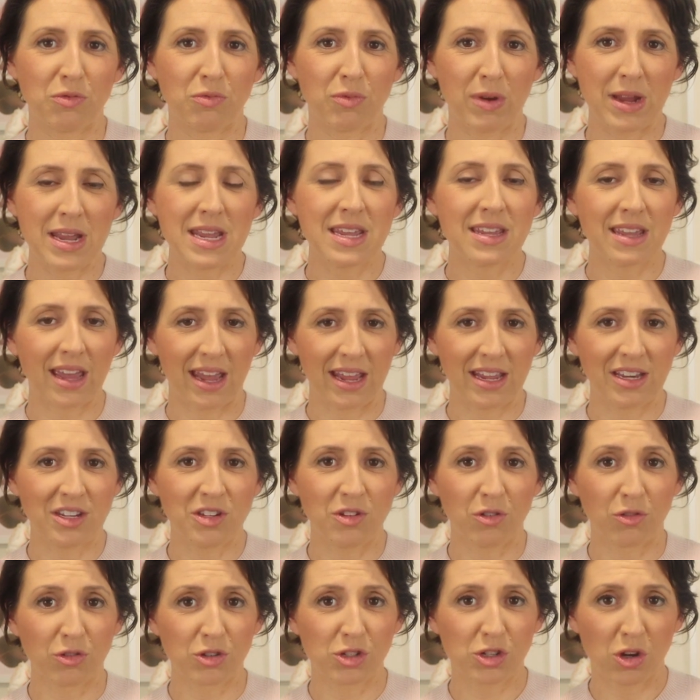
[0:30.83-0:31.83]
regain
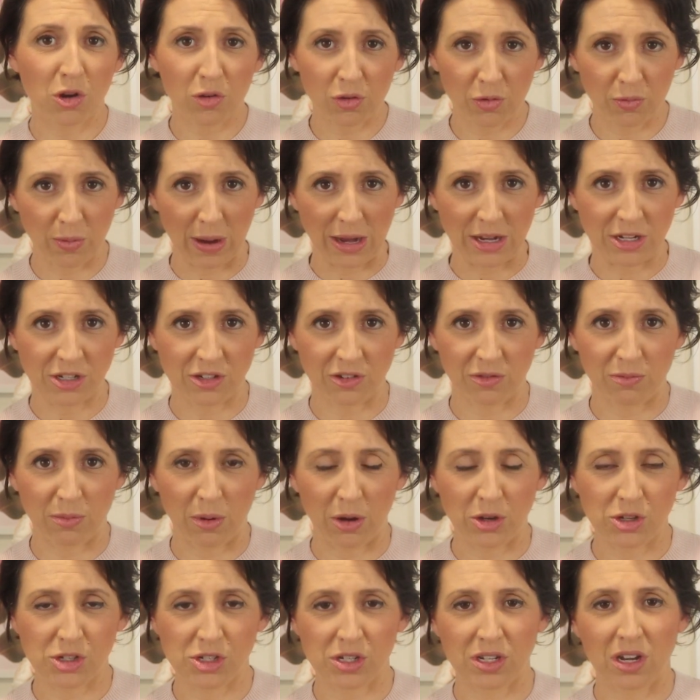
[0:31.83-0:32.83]
your shoulder range of
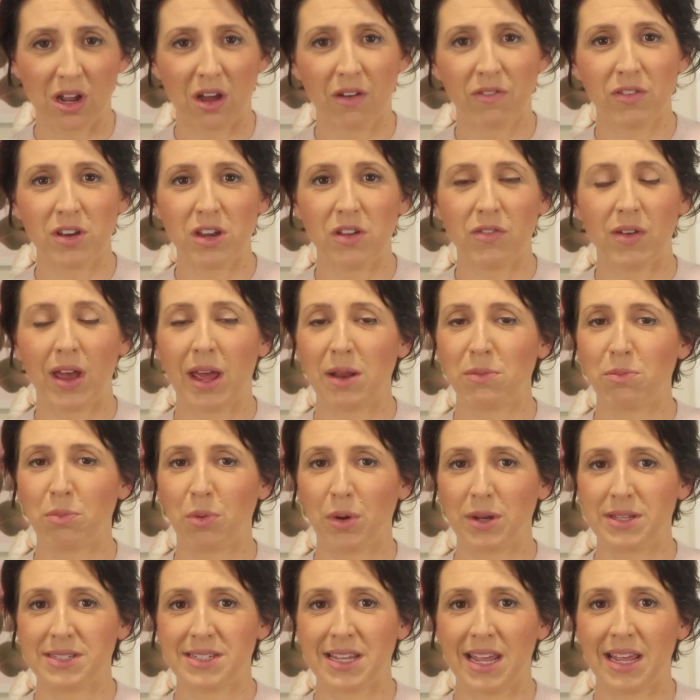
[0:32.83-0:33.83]
motion after you've had
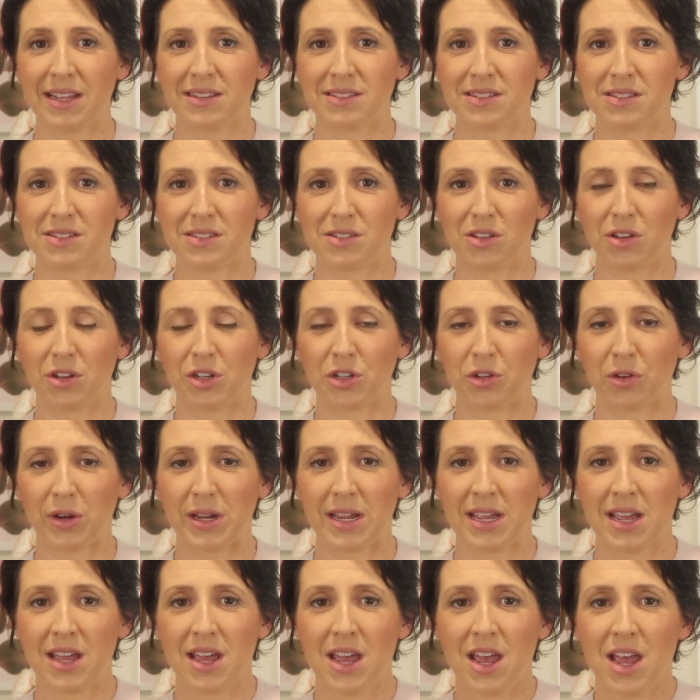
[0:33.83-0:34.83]
breast cancer
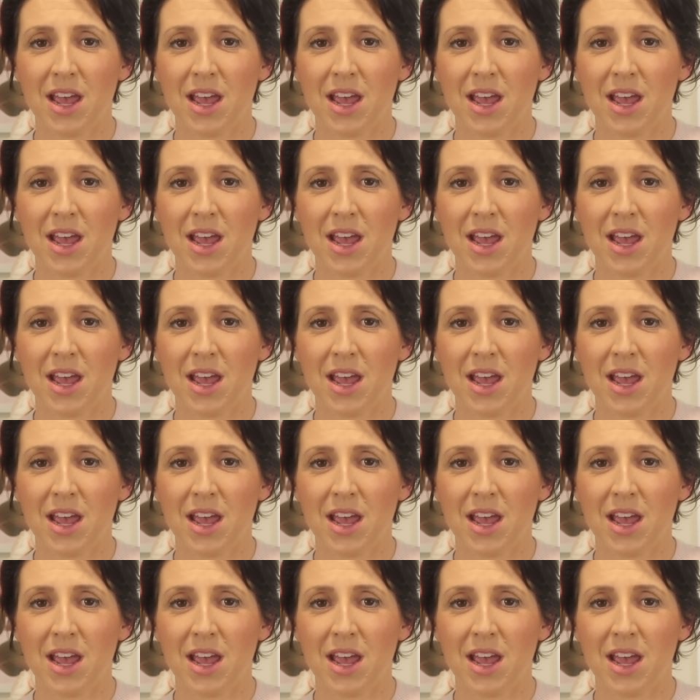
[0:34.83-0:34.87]
surgery.